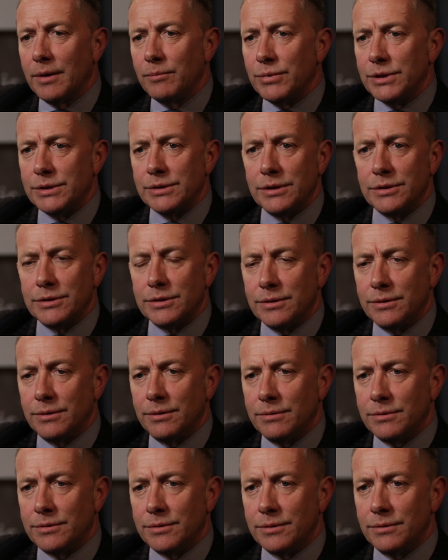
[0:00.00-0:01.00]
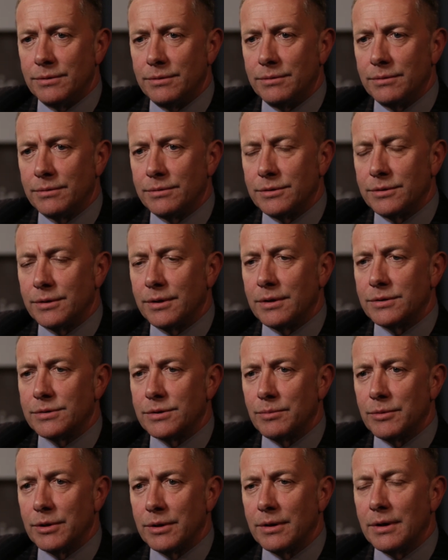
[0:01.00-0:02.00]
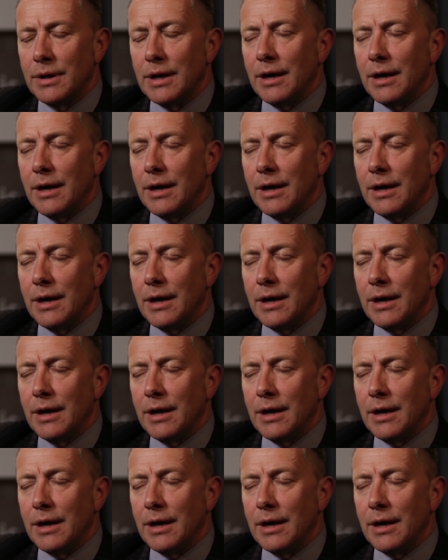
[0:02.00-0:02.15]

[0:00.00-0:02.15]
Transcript: business to customer.